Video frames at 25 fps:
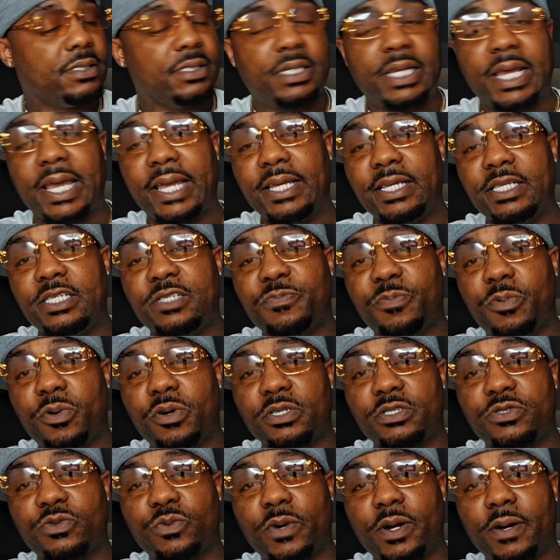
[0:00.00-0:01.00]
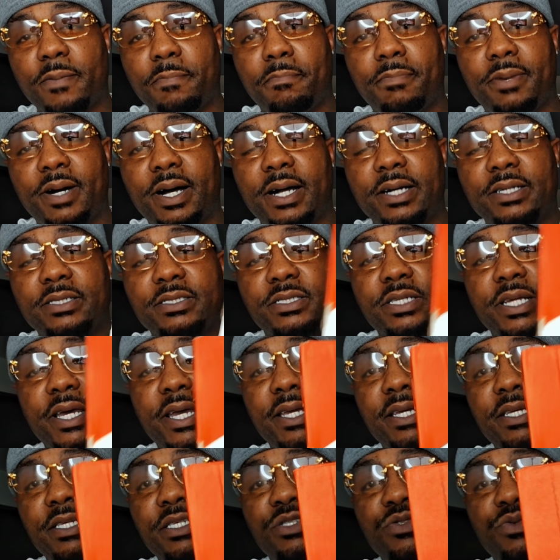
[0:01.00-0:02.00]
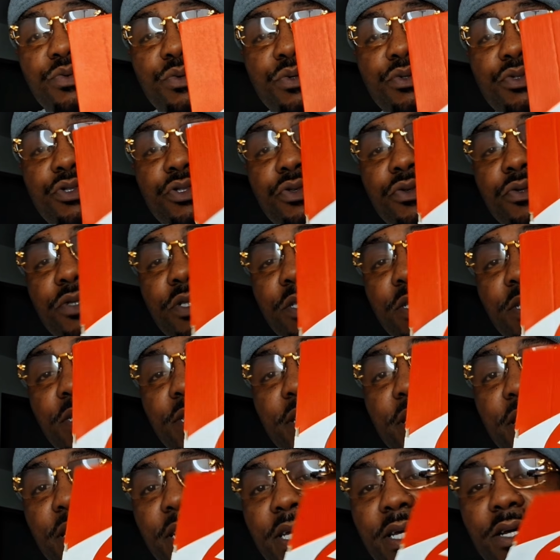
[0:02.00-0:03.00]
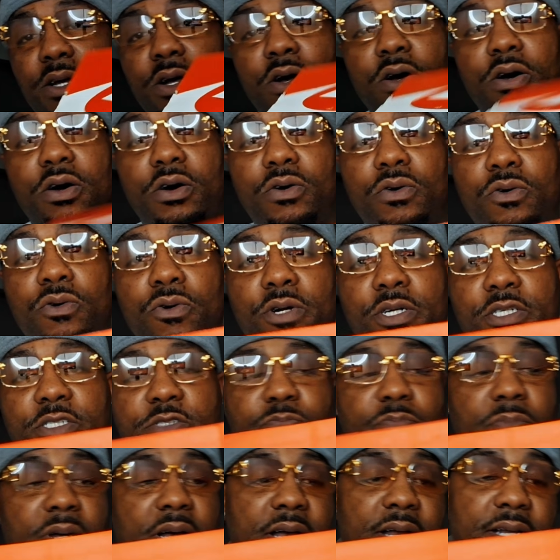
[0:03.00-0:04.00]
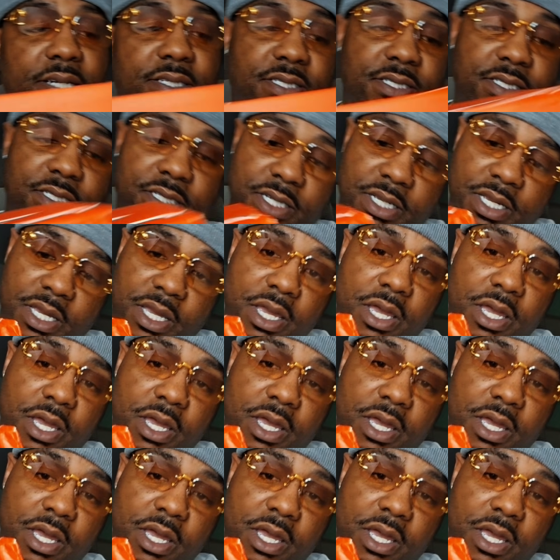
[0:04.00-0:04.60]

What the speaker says: Nike sportswear box, Nike swoosh on the lid, all orange box,